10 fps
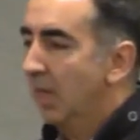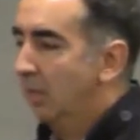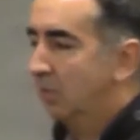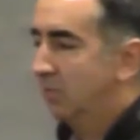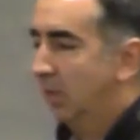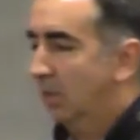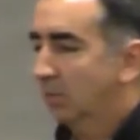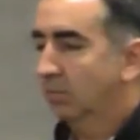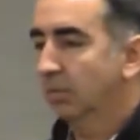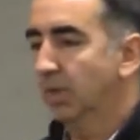It was
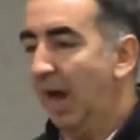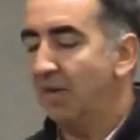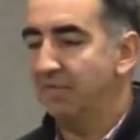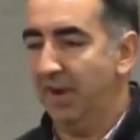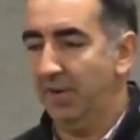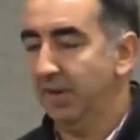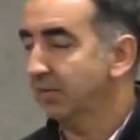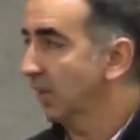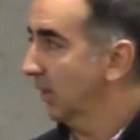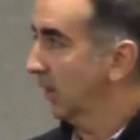
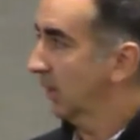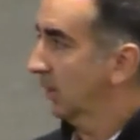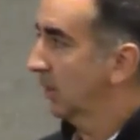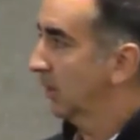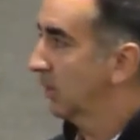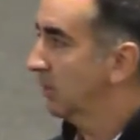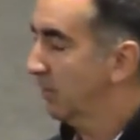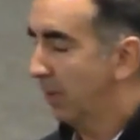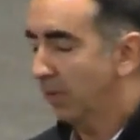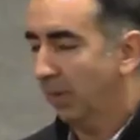non-variance, and the
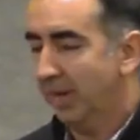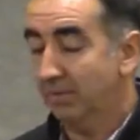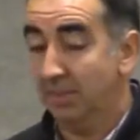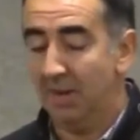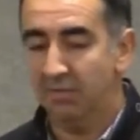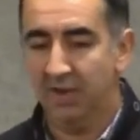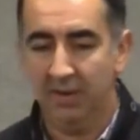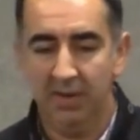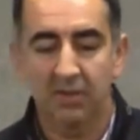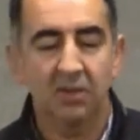stuff on the right is about
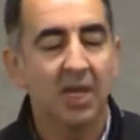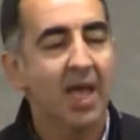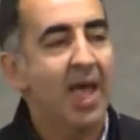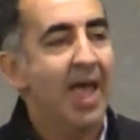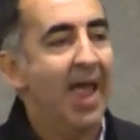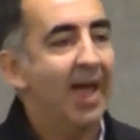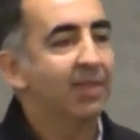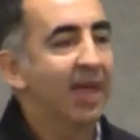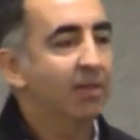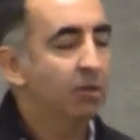variance.
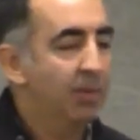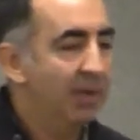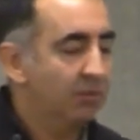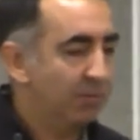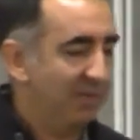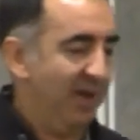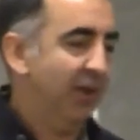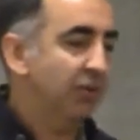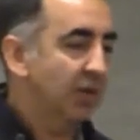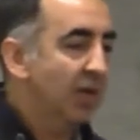And to reach
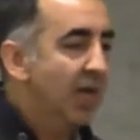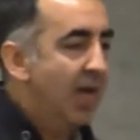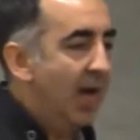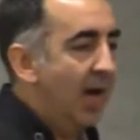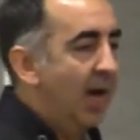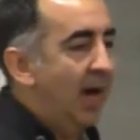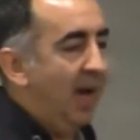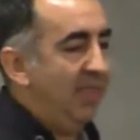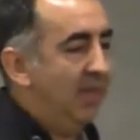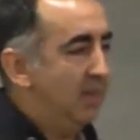perfection,
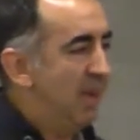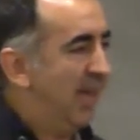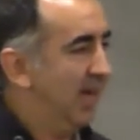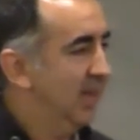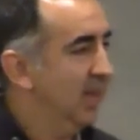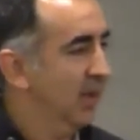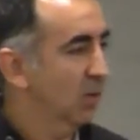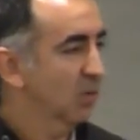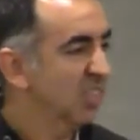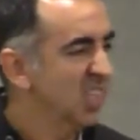I think the big idea
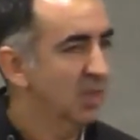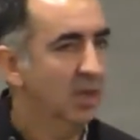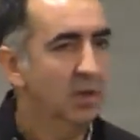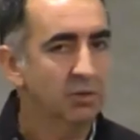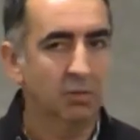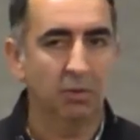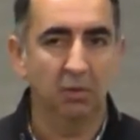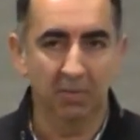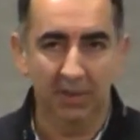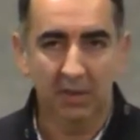there was continuous
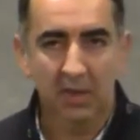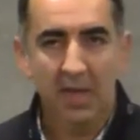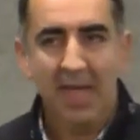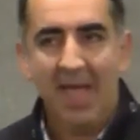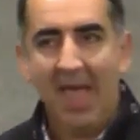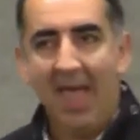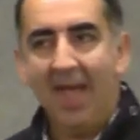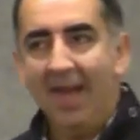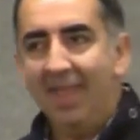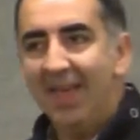improvement.
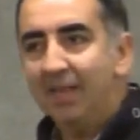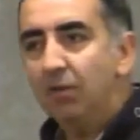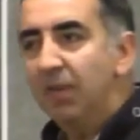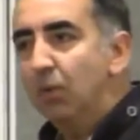And that to me